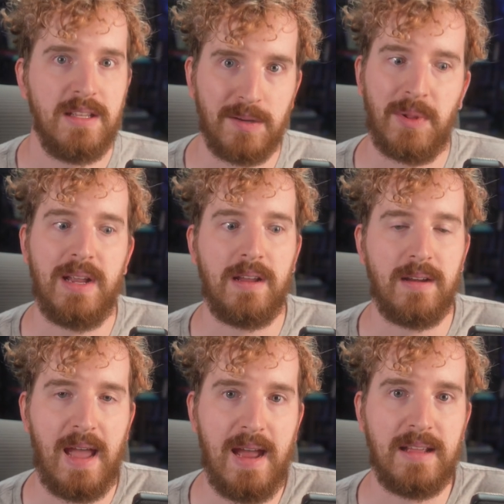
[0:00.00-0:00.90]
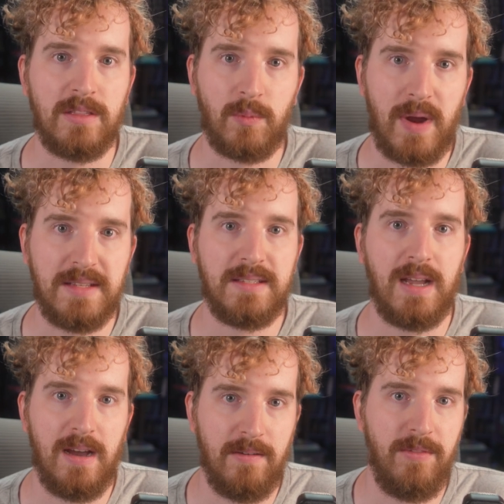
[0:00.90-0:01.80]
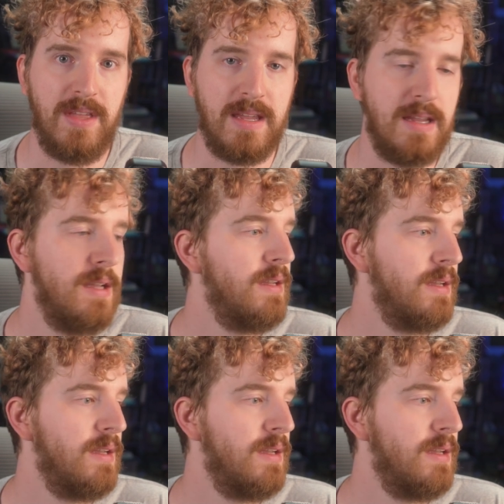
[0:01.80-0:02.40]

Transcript: they're planning on adding the rest of the,